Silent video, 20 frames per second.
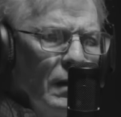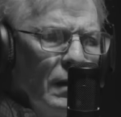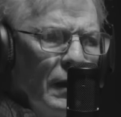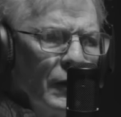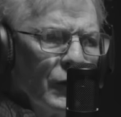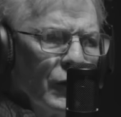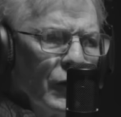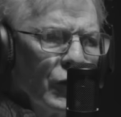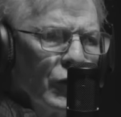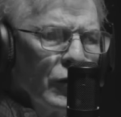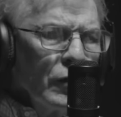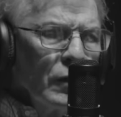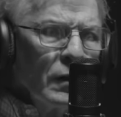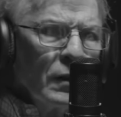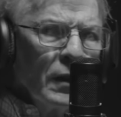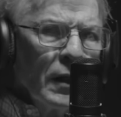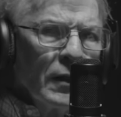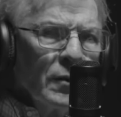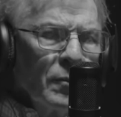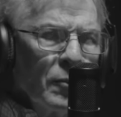I said, "Sir, I'd
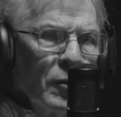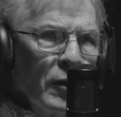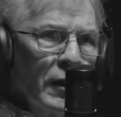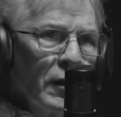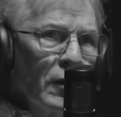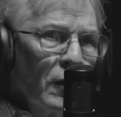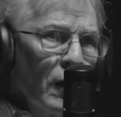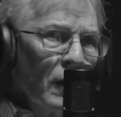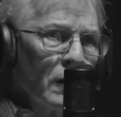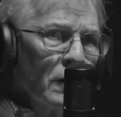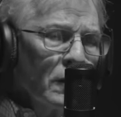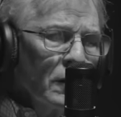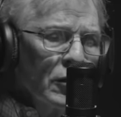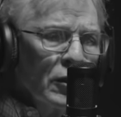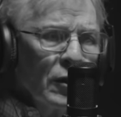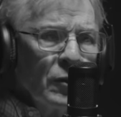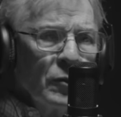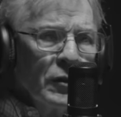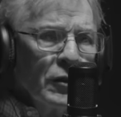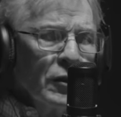like to bring Dr.
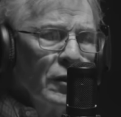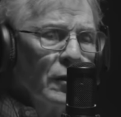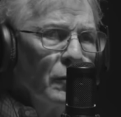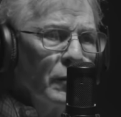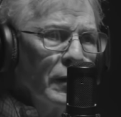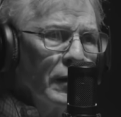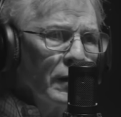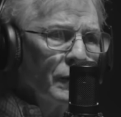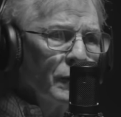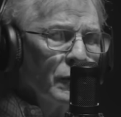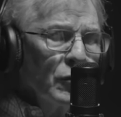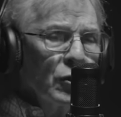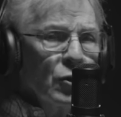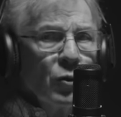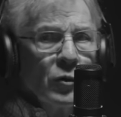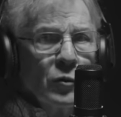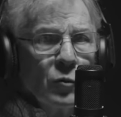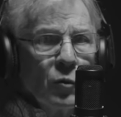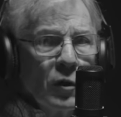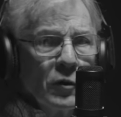So-and-so in from
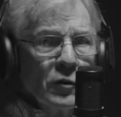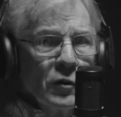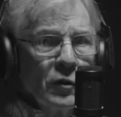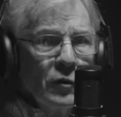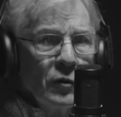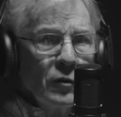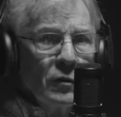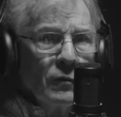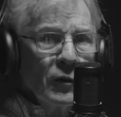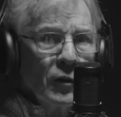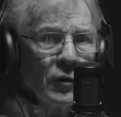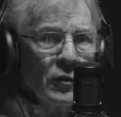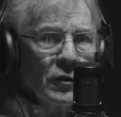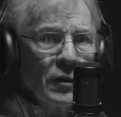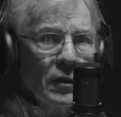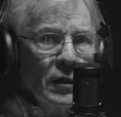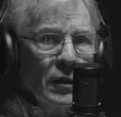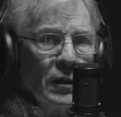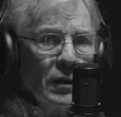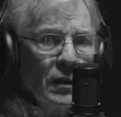George Washington
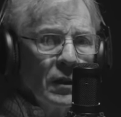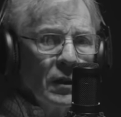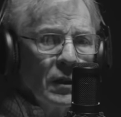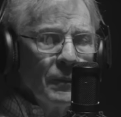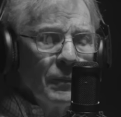University.